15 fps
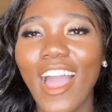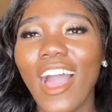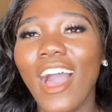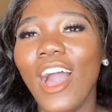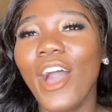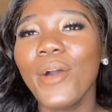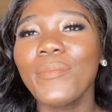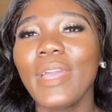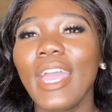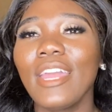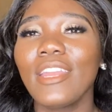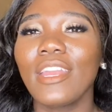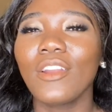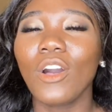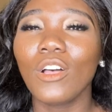
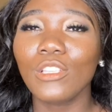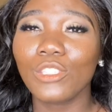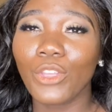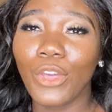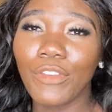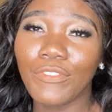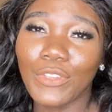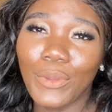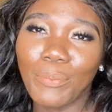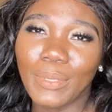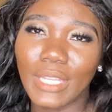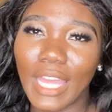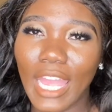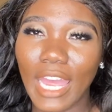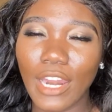And then also if you
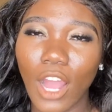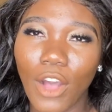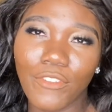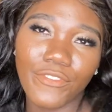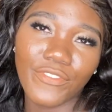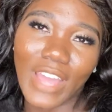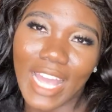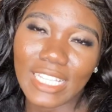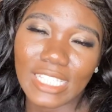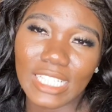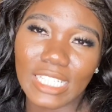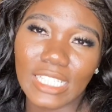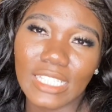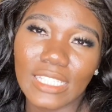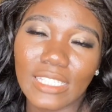plan on
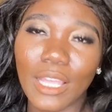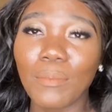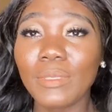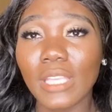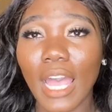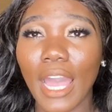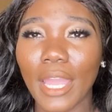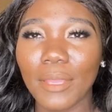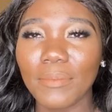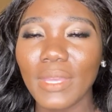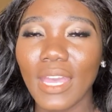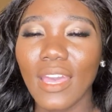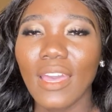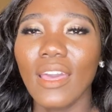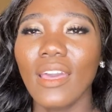fasting sometime
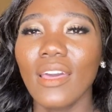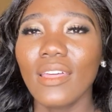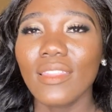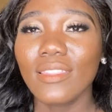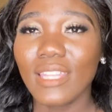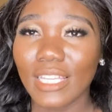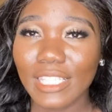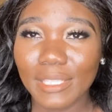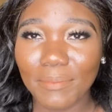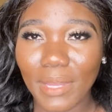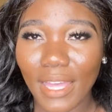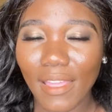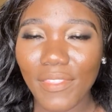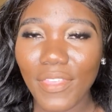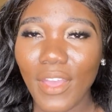this
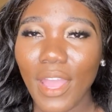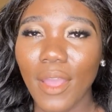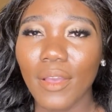month,